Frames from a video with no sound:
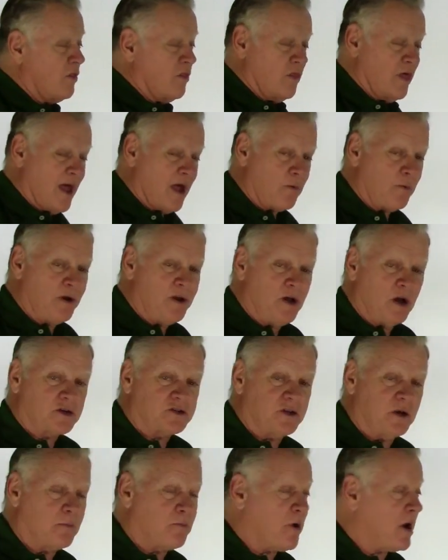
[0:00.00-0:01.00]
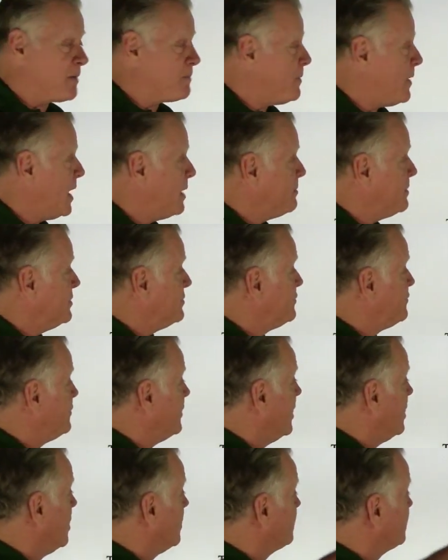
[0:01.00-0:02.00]
That reduction in brake pipe is
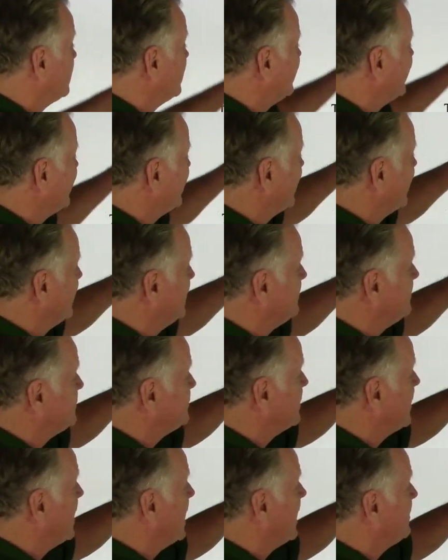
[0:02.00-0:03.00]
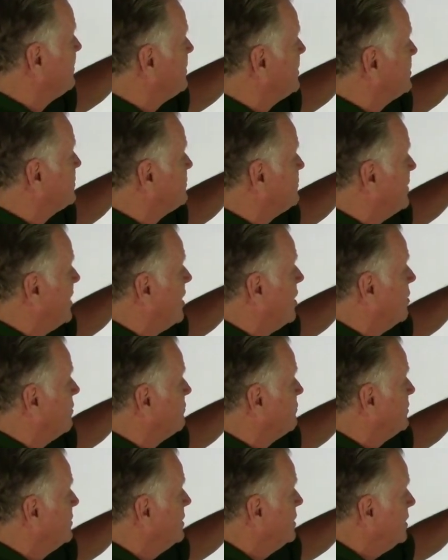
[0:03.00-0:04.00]
felt inside this
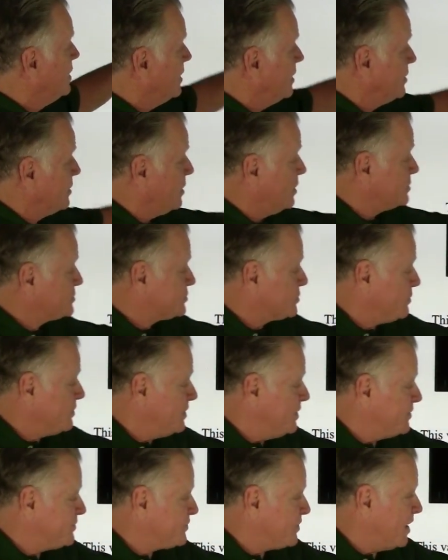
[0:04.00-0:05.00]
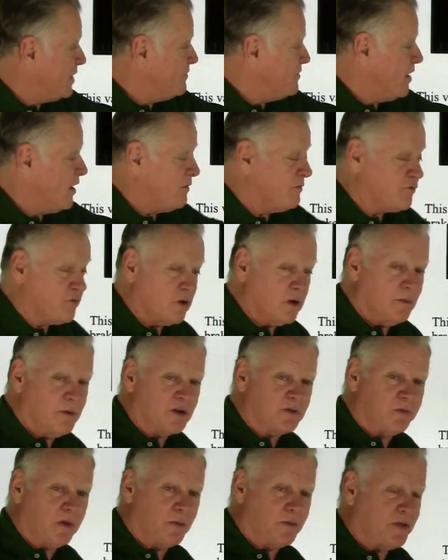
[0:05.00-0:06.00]
valve and also in this side valve. So let
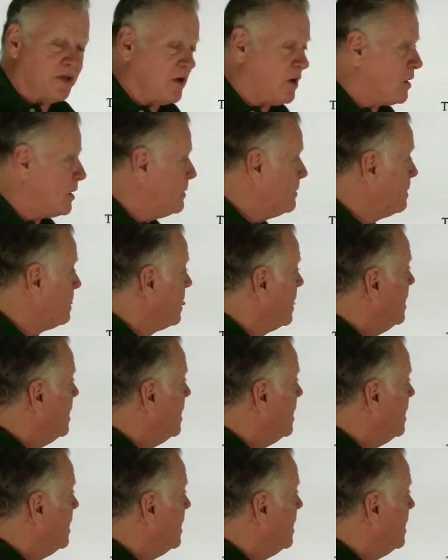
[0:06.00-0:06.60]
me explain what they are.